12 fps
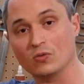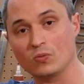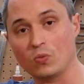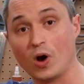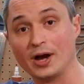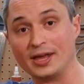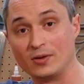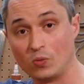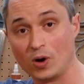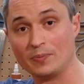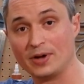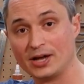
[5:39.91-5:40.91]

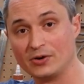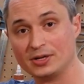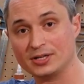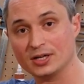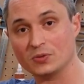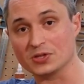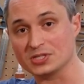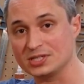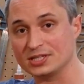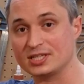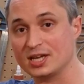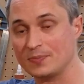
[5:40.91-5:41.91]
one battery kit with a
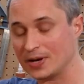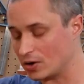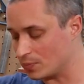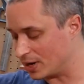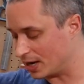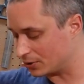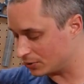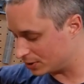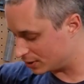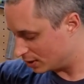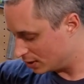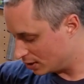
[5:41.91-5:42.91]
6 amp hour
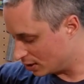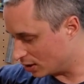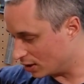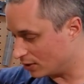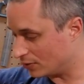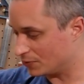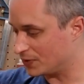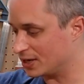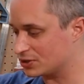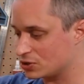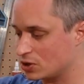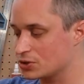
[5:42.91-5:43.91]
battery, their
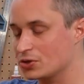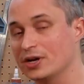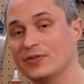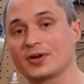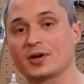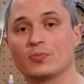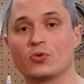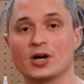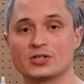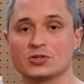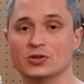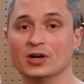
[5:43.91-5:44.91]
fast charger, and the
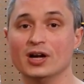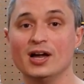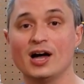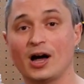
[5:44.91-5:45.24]
compressor.